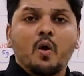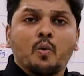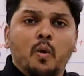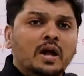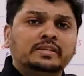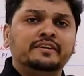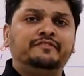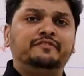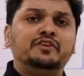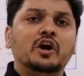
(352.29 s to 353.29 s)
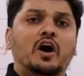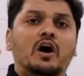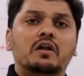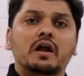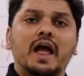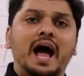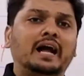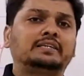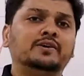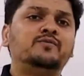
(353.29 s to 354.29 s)
What if your
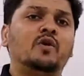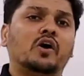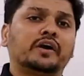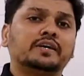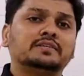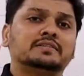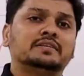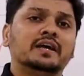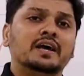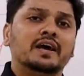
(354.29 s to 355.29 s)
active voice